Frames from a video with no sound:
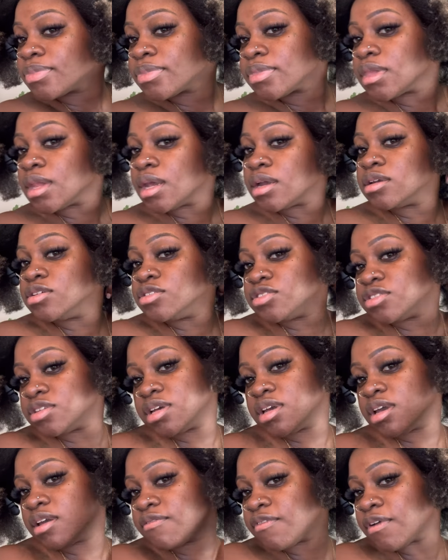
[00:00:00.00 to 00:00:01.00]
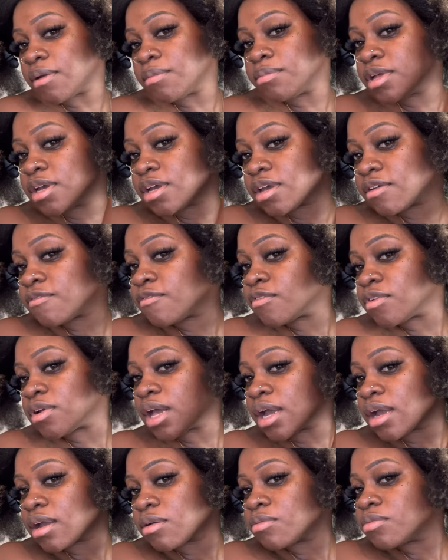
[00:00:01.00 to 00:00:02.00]
Now usually if I'm looking for
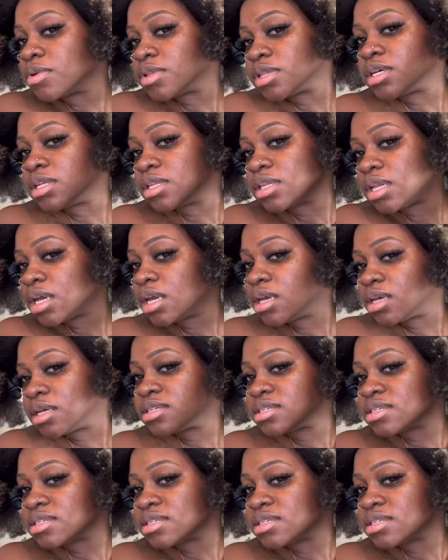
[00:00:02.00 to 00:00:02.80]
like a really neat,